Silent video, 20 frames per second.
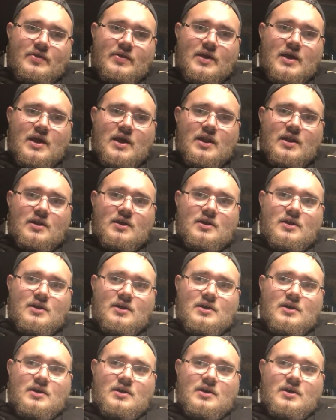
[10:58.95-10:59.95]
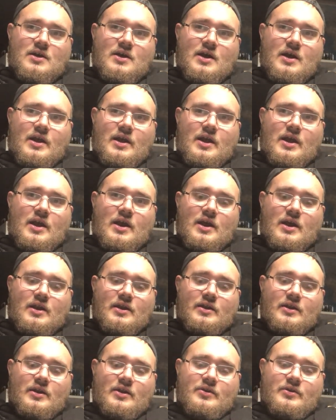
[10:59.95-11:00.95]
Then I had
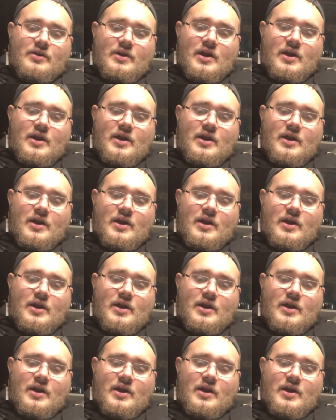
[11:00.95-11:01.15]
another